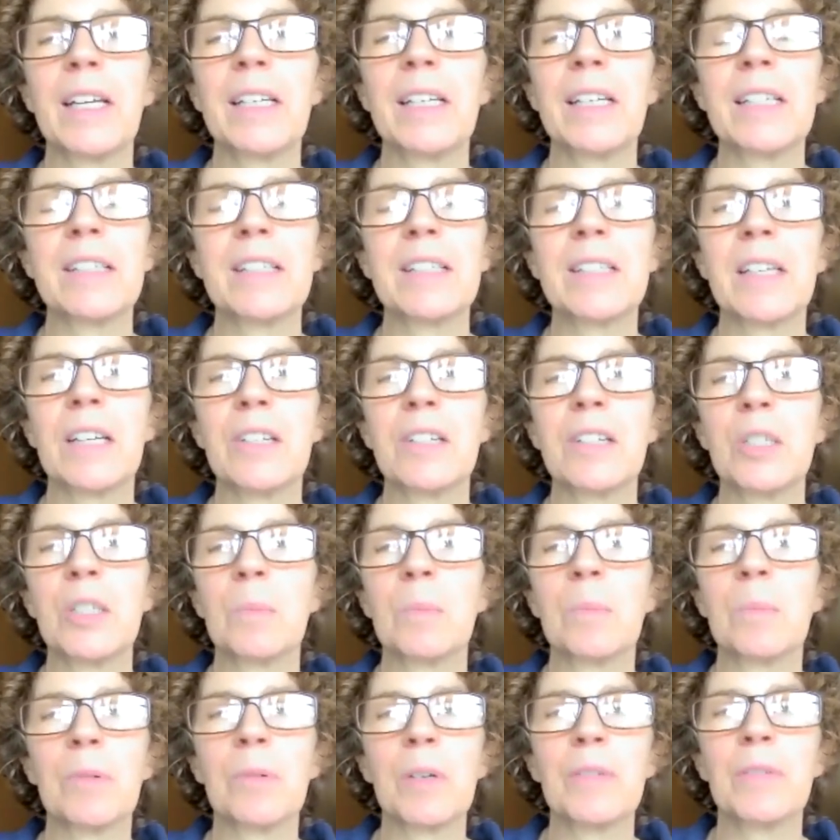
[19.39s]
and it's such a
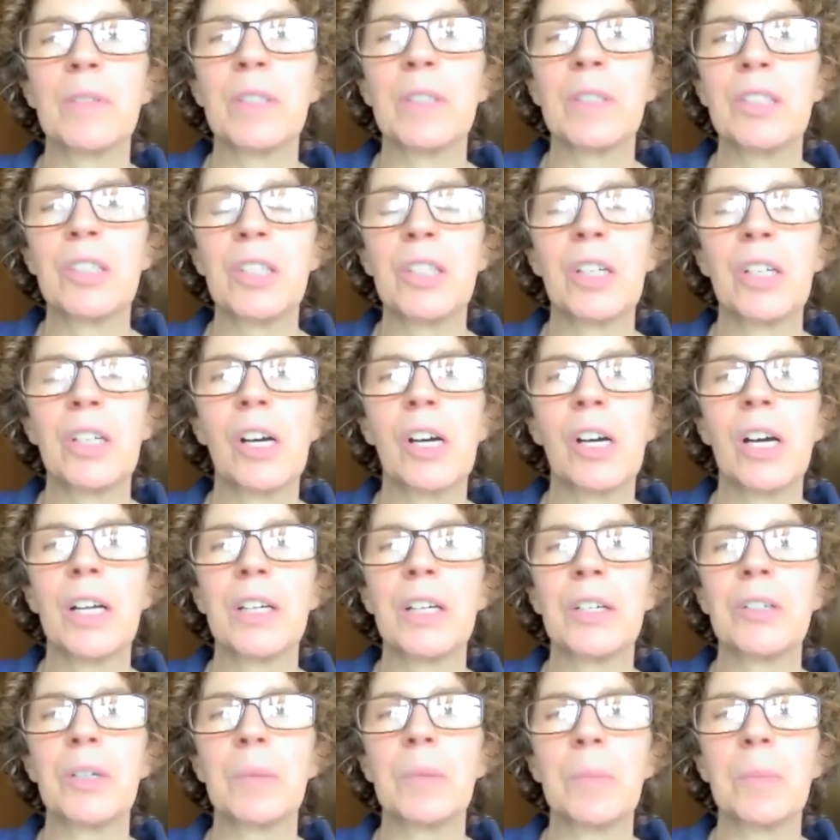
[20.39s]
privilege and
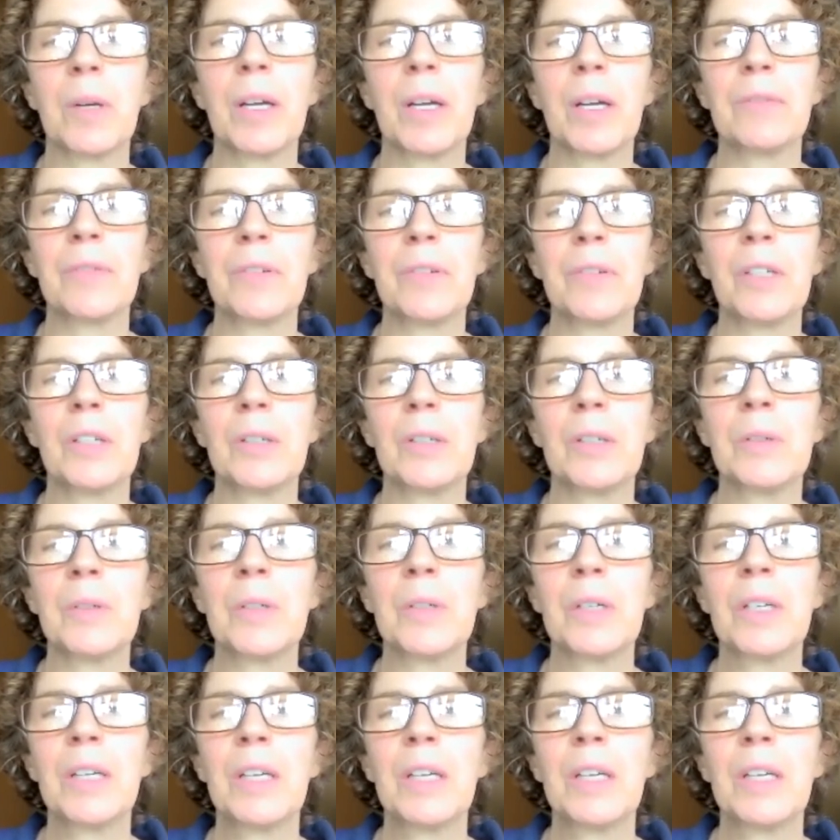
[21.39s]
honor to pray for you.